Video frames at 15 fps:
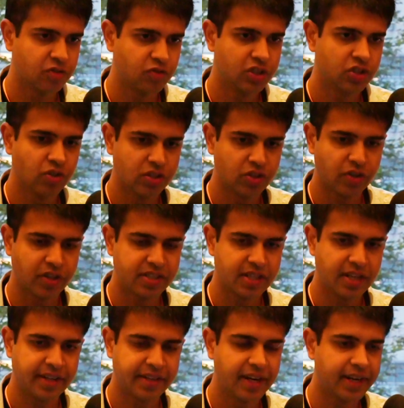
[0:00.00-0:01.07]
visual, so you can see
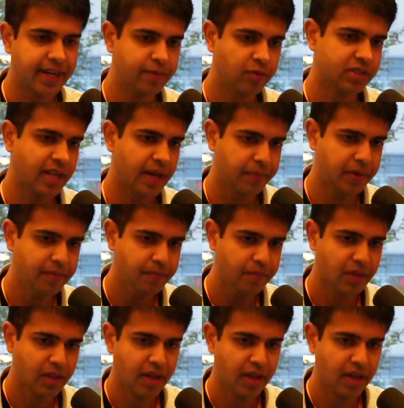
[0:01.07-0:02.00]
like real time what's happening,